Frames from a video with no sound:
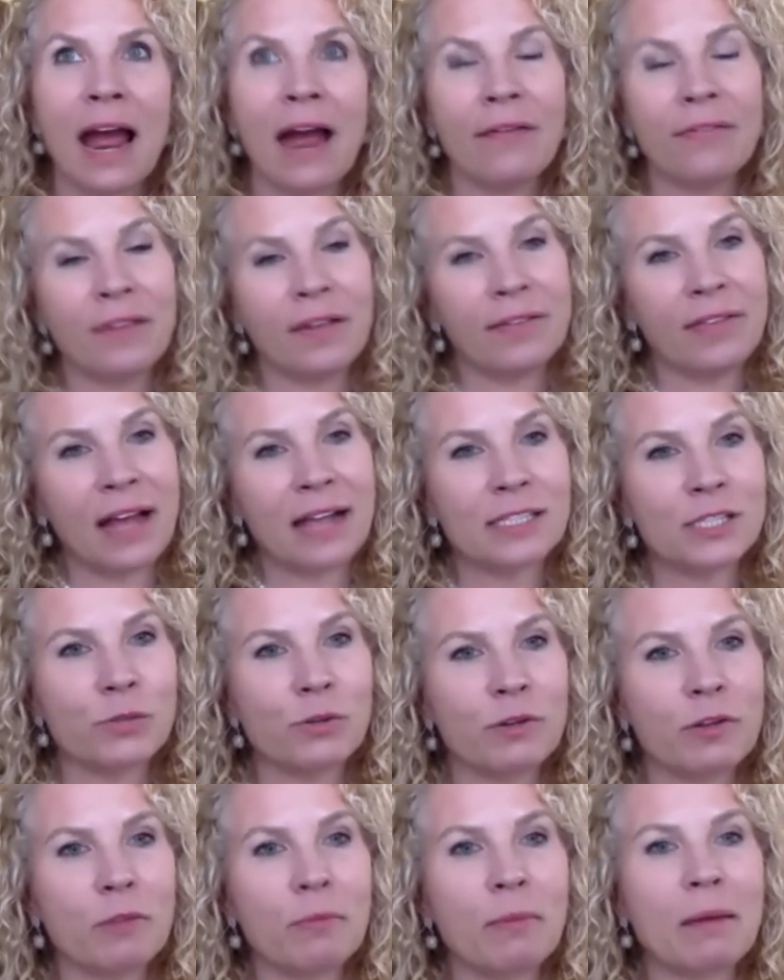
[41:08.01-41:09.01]
And then that's
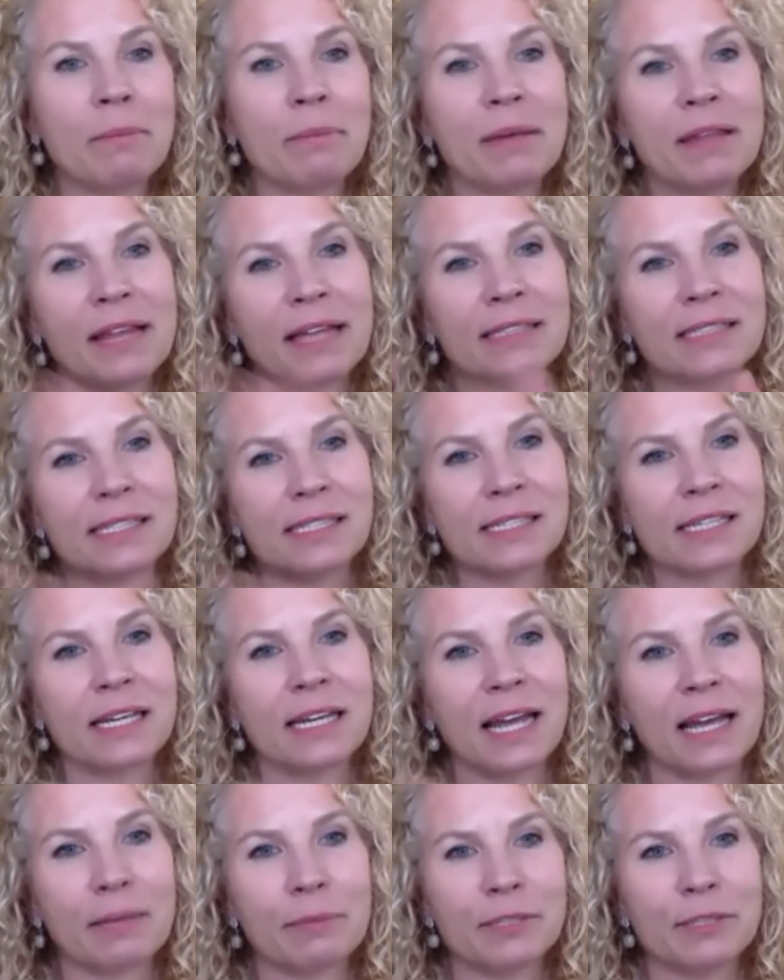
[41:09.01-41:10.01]
where there might be that
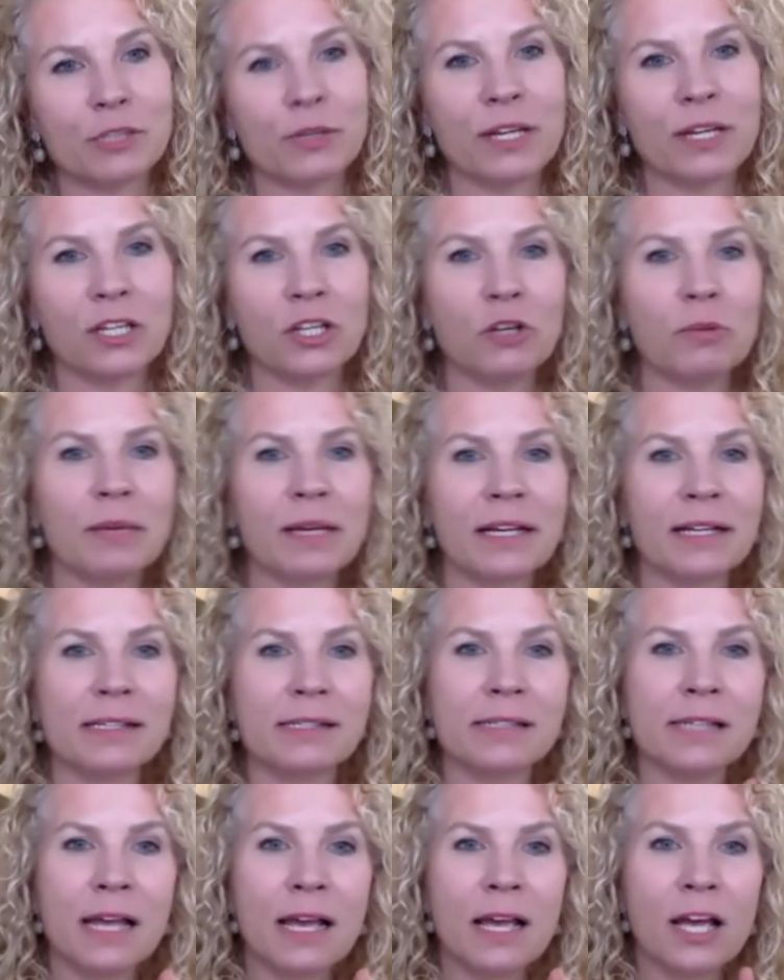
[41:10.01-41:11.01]
disconnect between you
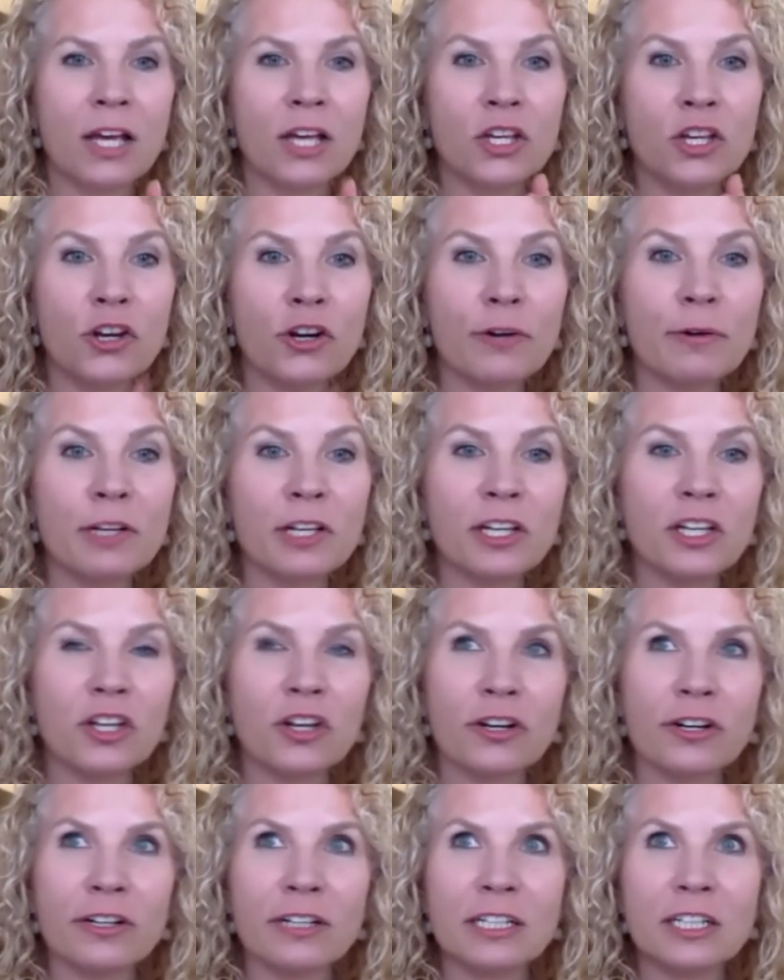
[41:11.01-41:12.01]
because you're
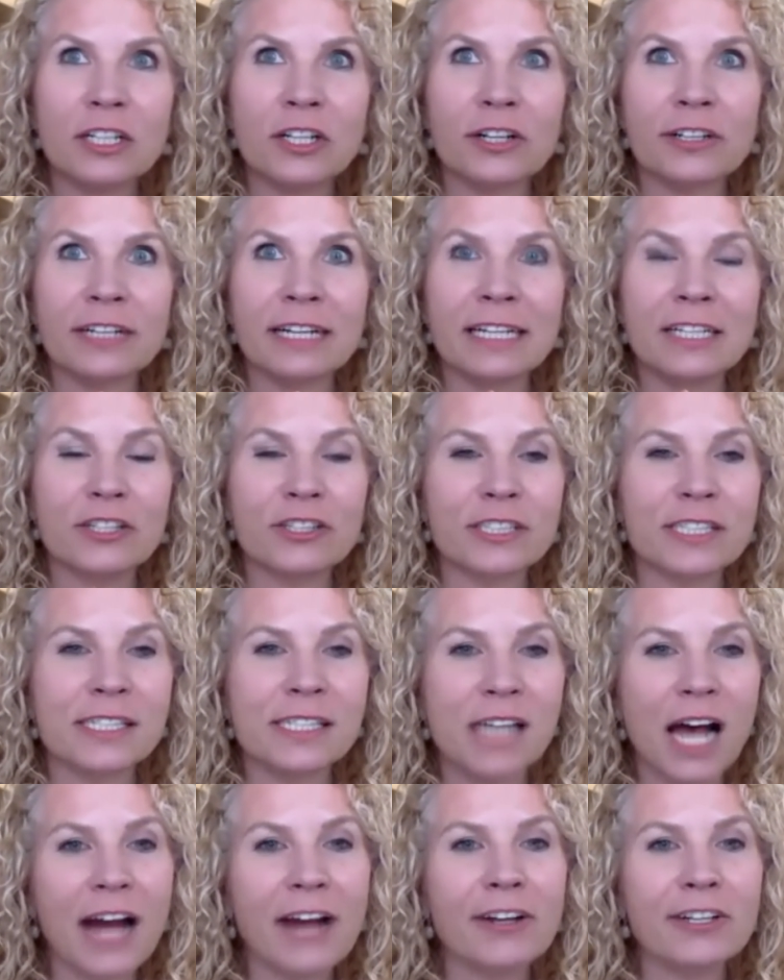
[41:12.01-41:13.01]
you're you're in your
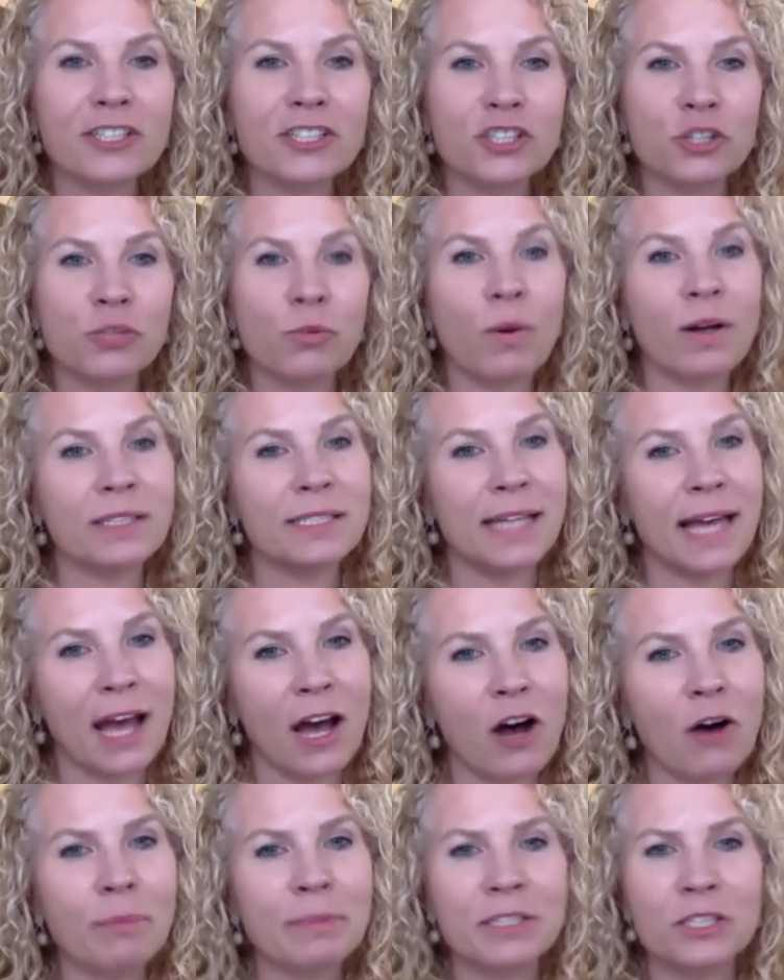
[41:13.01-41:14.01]
desire to want to
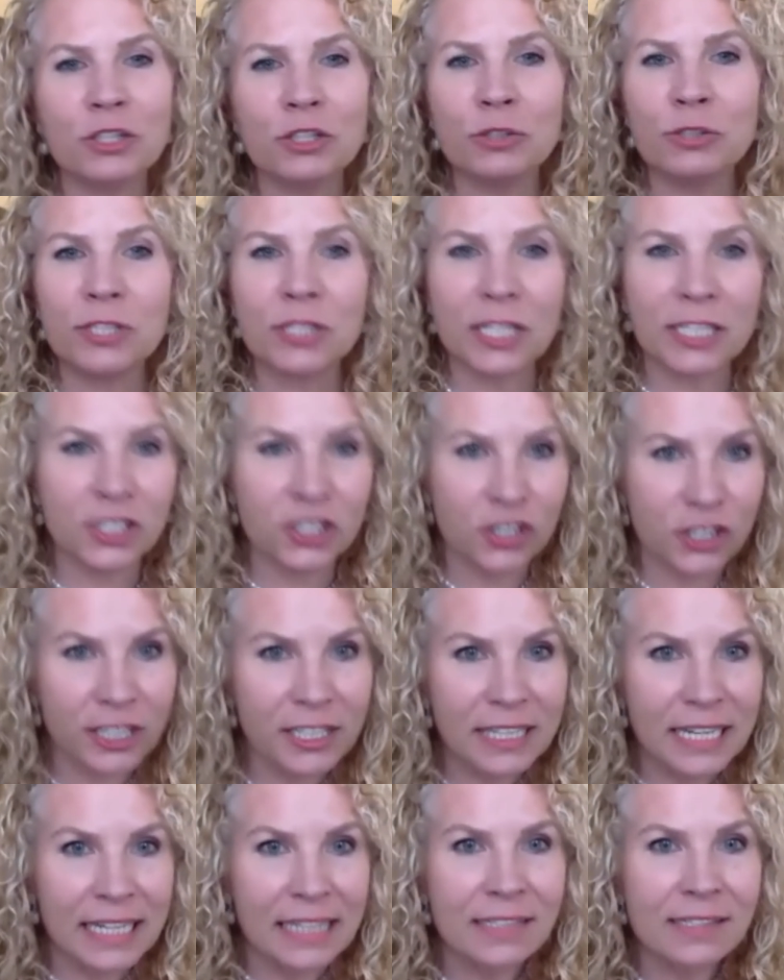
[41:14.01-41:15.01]
help and do such
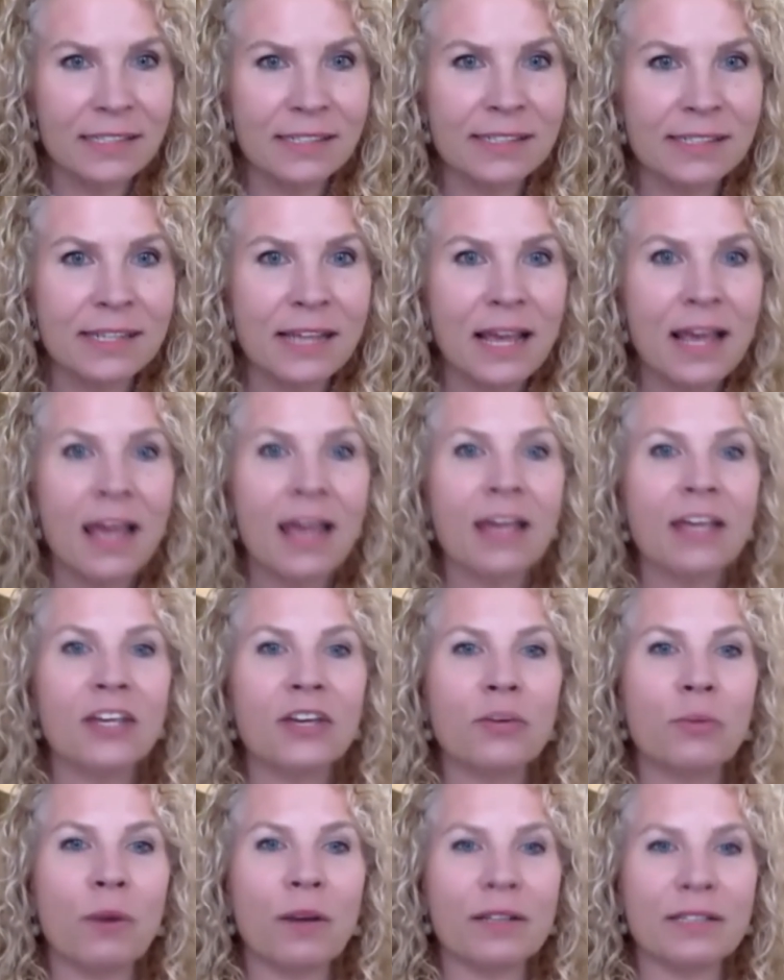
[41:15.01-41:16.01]
goodness,
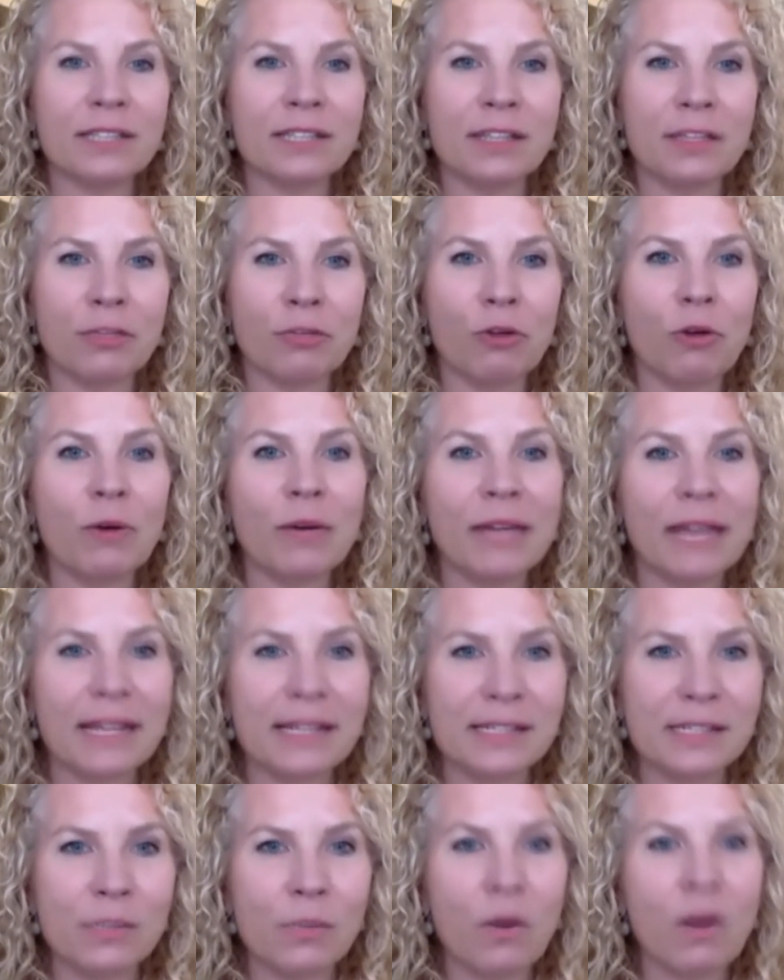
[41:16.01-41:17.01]
you want to throw it
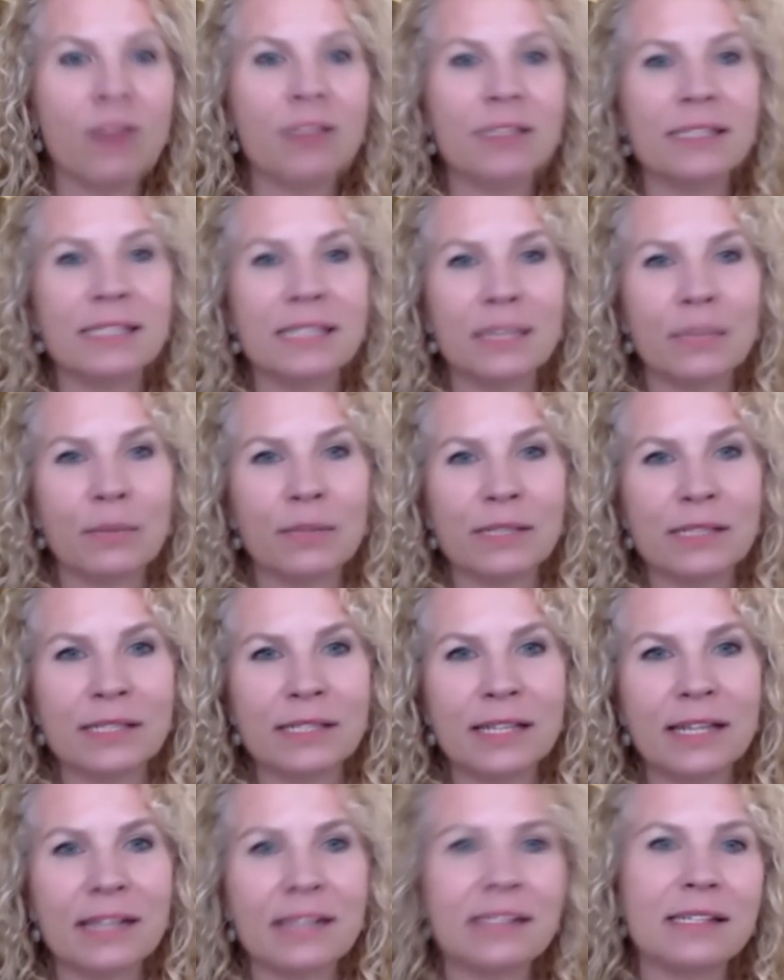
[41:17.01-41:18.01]
against the wall and see what
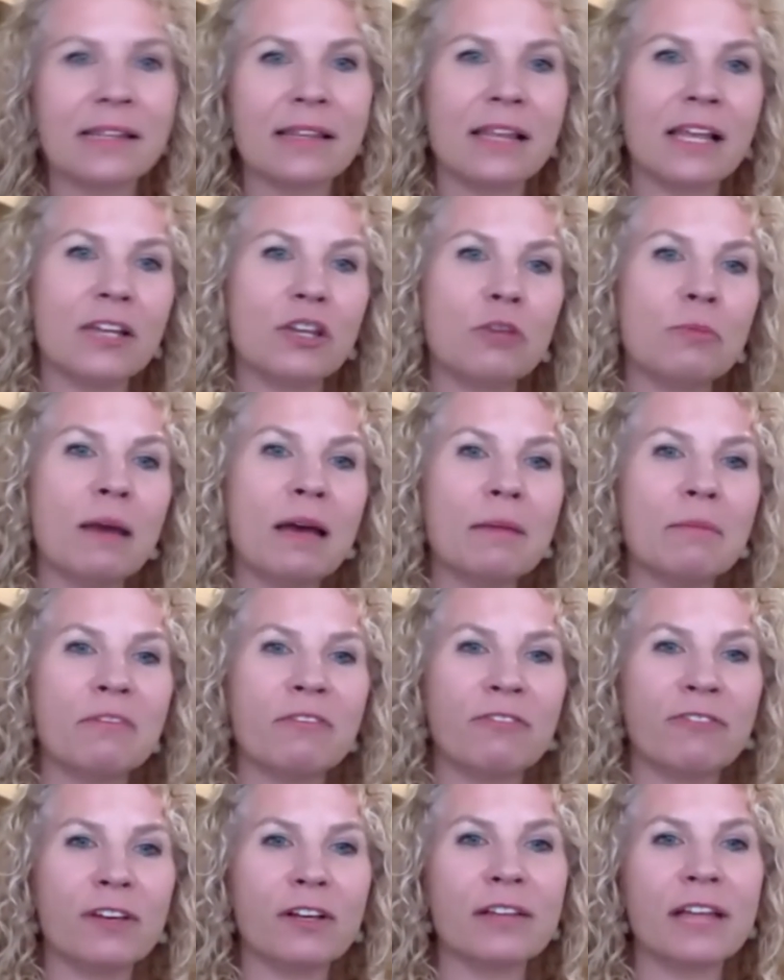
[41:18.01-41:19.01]
sticks, and then you might
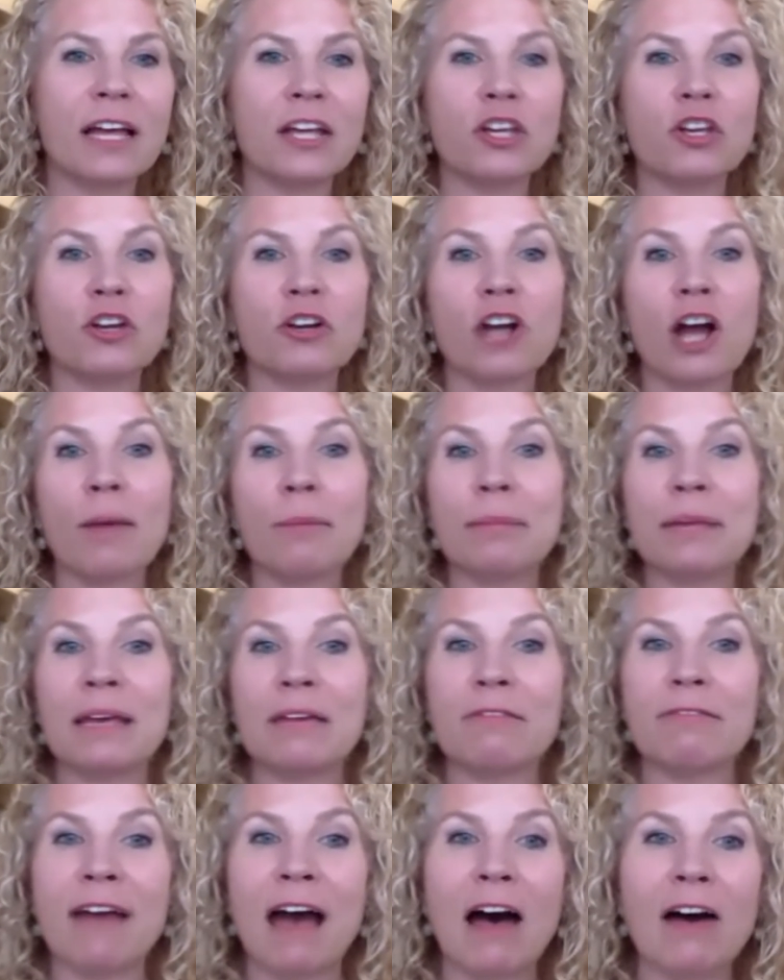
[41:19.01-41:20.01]
feel that you're not
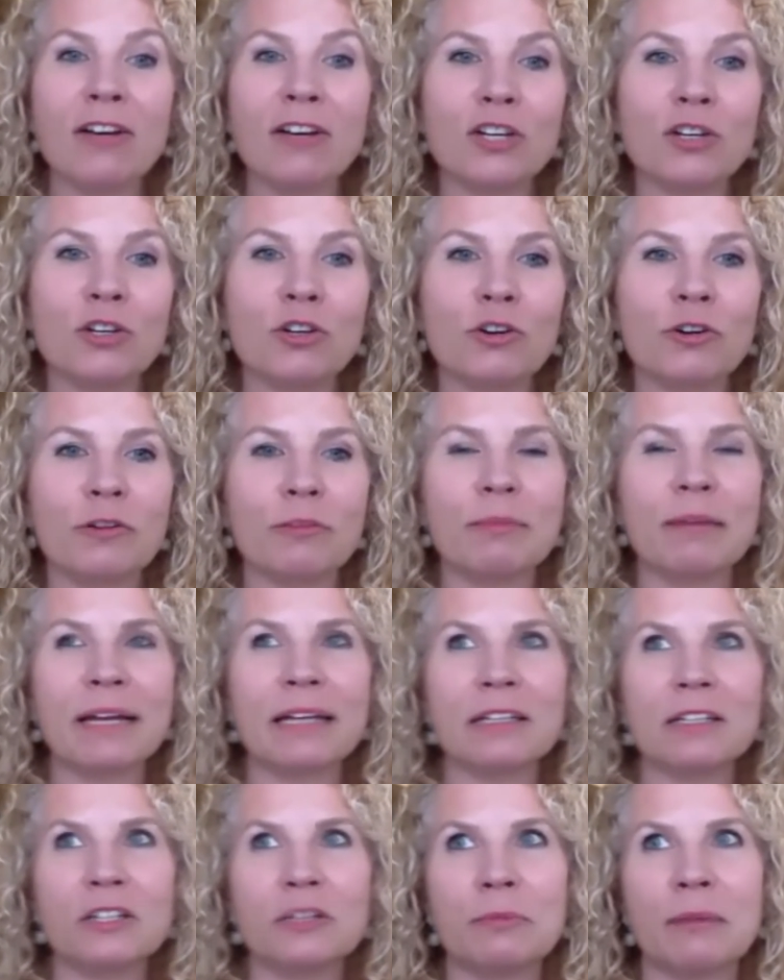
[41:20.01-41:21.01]
being valued, or
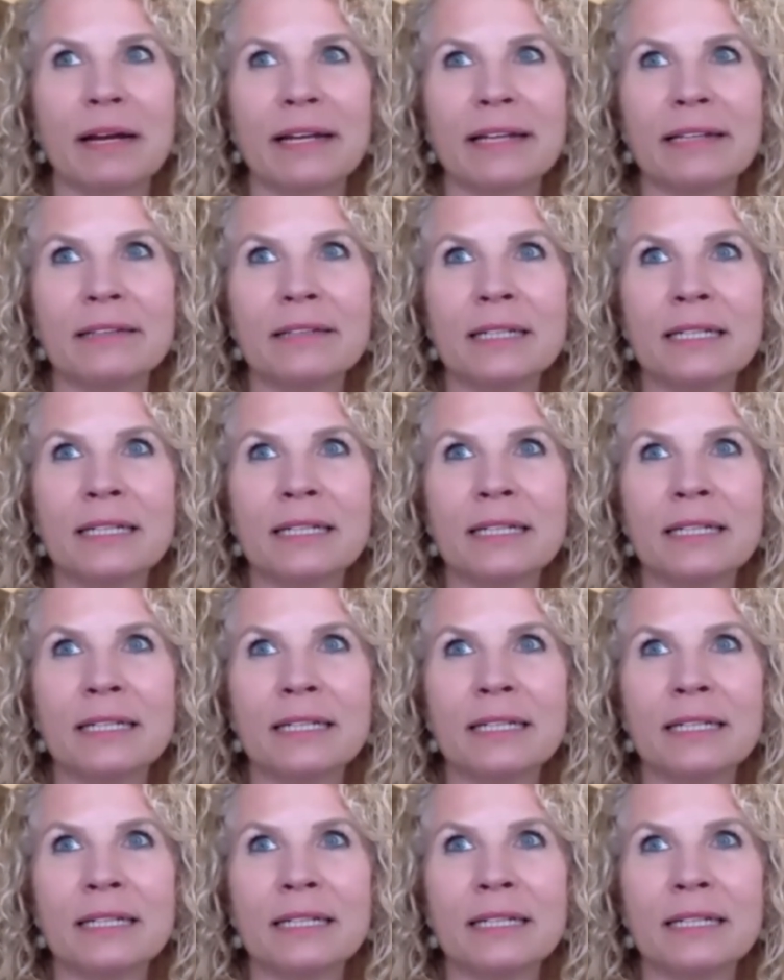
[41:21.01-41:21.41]
might you might